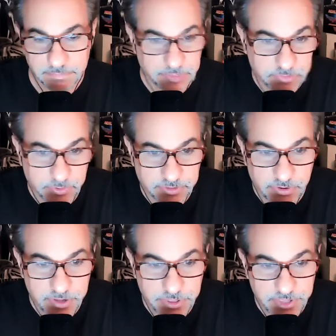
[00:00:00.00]
That's what they're
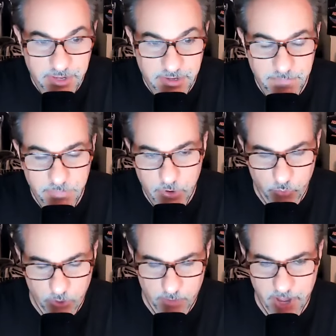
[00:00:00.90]
going to think.
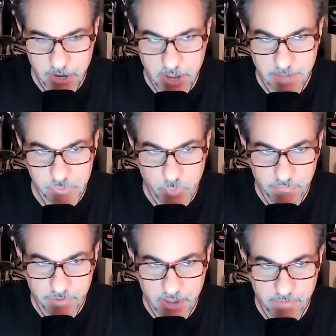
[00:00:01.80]
Well, my name's
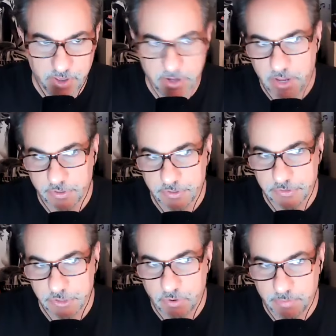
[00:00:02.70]
Wolfgang Van Halen,
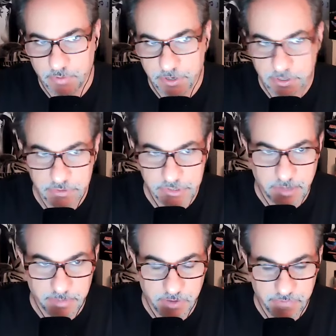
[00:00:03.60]
so I'm going to use
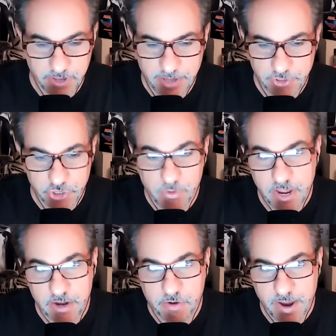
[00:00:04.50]
WVH.
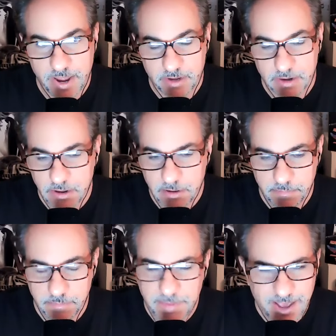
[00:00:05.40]
Okay, great.
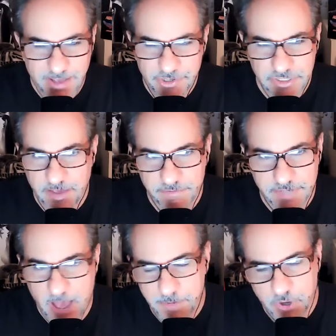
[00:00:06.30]
Maybe I just have
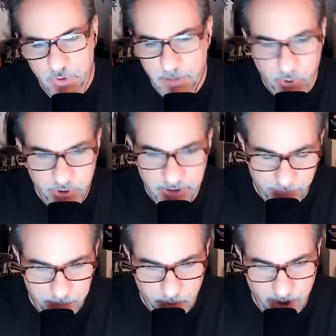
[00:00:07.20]
tapioca pudding
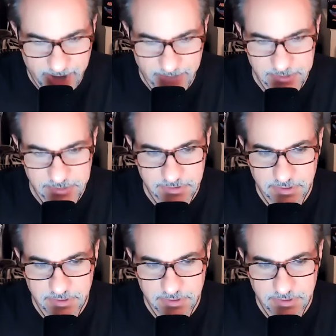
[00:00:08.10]
for brains.